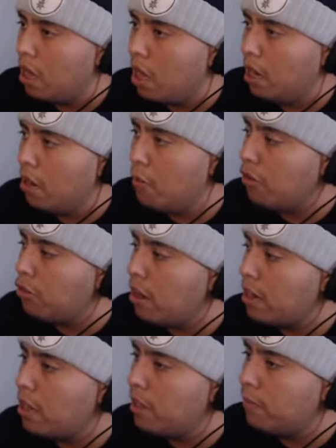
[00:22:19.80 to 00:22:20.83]
I never
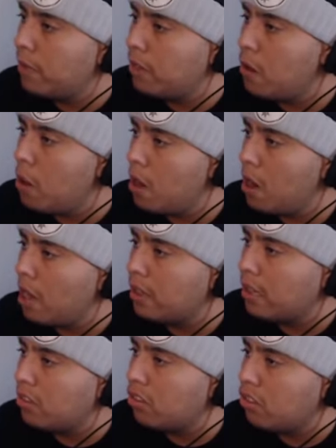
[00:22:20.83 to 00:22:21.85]
tried the MDR. I
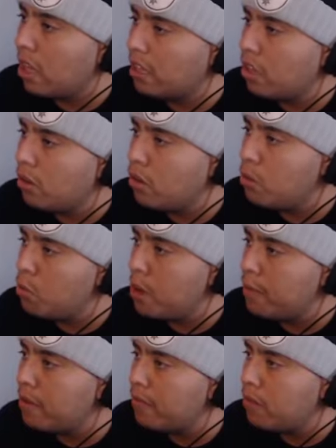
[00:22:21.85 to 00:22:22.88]
think this is like the new
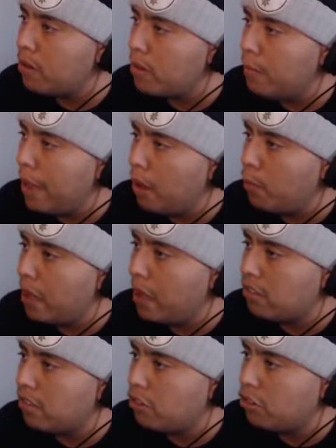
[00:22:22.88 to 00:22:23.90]
weapon from the Battle
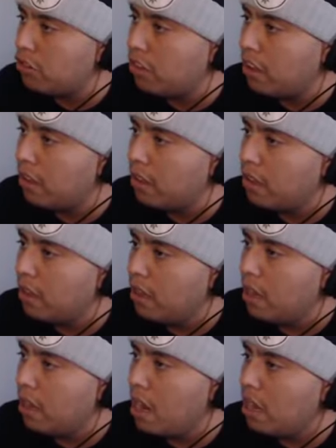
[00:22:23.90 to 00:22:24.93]
Pass, I should say.
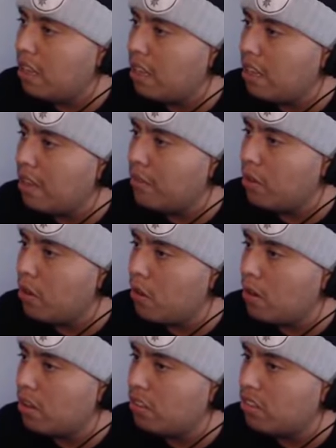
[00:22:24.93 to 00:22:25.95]
And I think the
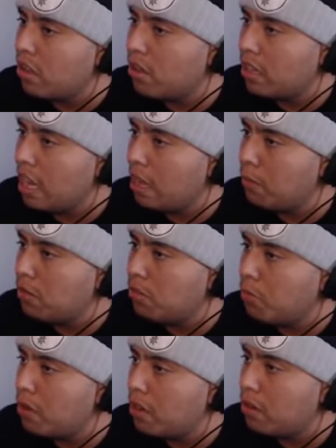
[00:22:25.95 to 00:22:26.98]
MDR in this uh, game is
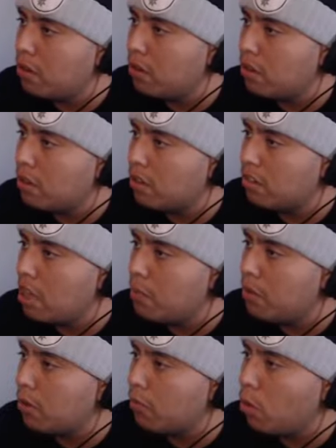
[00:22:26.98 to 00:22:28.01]
pretty good because I've
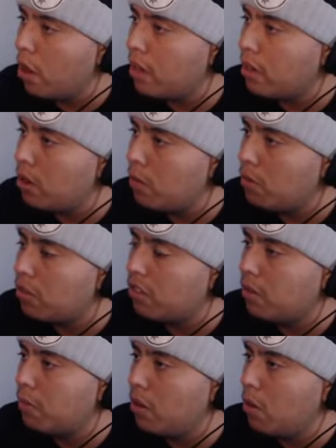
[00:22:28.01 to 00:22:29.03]
been grinding up this
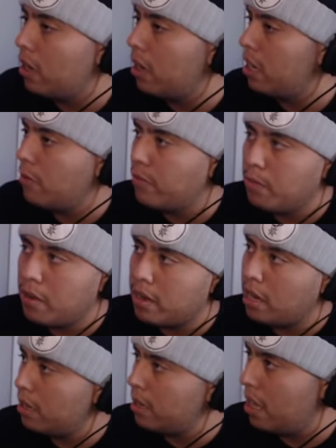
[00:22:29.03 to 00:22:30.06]
MDR. Okay, never
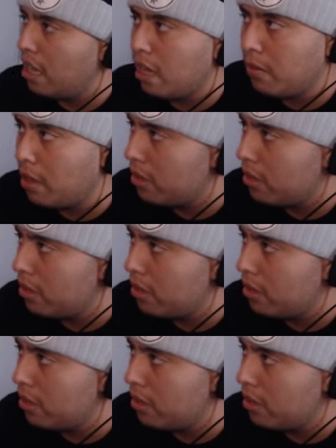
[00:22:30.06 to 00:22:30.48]
mind. I'm not. I'm not